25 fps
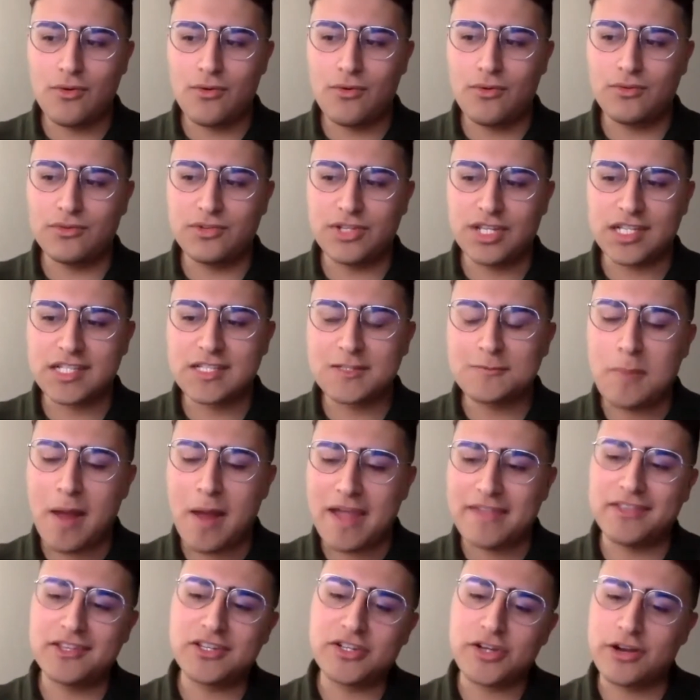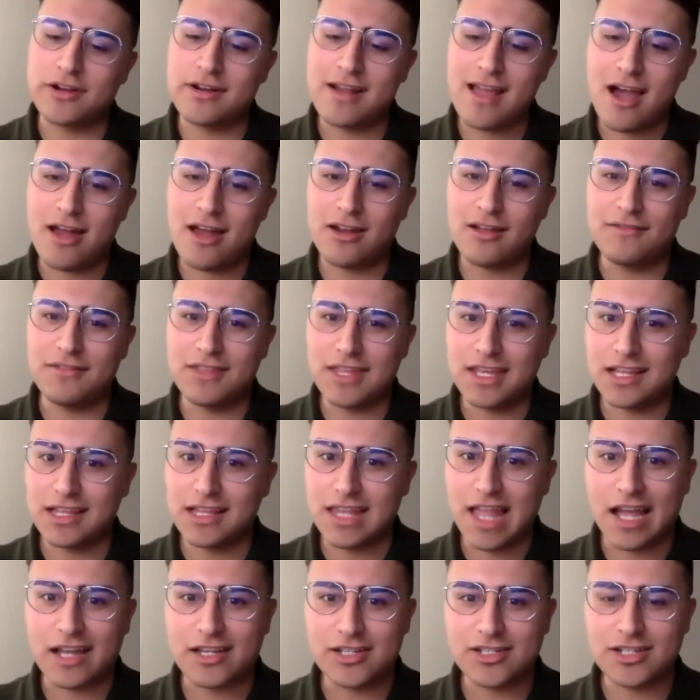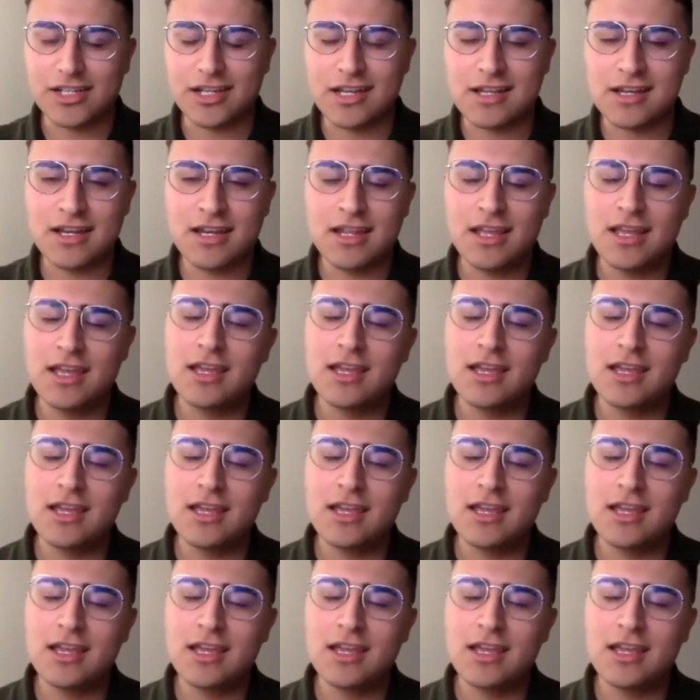despite the turnout of the election,